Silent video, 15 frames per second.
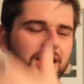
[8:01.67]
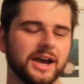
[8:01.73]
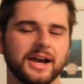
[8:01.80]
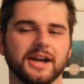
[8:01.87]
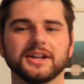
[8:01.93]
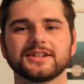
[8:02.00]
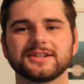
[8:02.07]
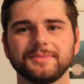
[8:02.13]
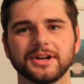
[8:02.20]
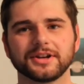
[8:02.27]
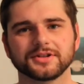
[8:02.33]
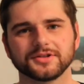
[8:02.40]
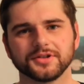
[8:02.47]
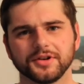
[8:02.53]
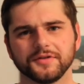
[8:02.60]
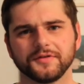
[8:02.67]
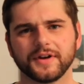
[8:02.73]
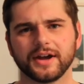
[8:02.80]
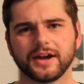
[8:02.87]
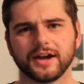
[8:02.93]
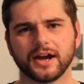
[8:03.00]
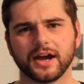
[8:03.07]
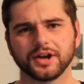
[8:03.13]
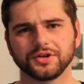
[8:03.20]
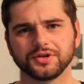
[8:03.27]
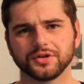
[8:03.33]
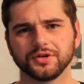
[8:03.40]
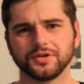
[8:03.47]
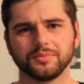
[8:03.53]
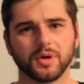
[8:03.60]
expect sort of a
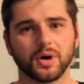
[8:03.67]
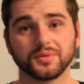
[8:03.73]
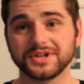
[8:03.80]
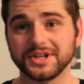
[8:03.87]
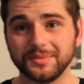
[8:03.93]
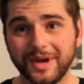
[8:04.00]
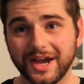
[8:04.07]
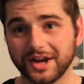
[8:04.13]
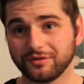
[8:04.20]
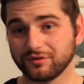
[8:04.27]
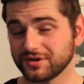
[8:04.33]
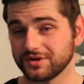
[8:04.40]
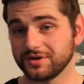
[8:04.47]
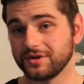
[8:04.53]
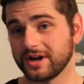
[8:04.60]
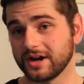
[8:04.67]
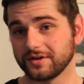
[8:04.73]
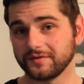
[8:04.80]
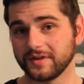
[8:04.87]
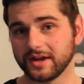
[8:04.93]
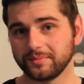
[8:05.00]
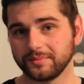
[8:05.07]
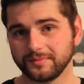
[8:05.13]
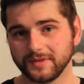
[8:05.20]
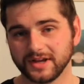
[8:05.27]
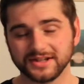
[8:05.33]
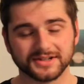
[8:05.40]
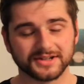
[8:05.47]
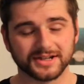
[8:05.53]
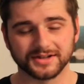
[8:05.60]
good multi-bag of return out of that
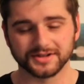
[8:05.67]
entity.